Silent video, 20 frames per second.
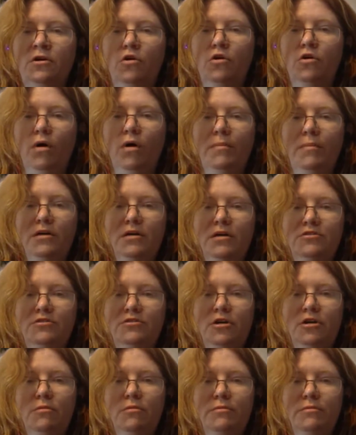while male
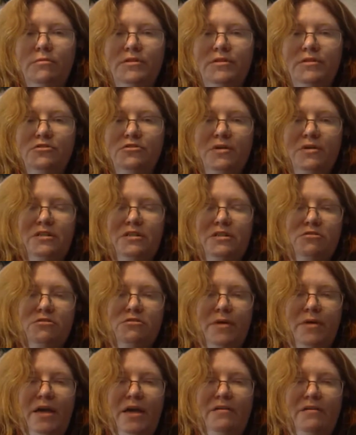Dobermans range
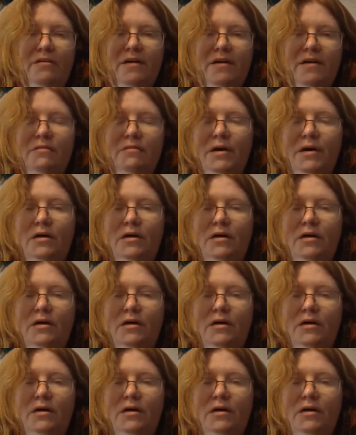from 85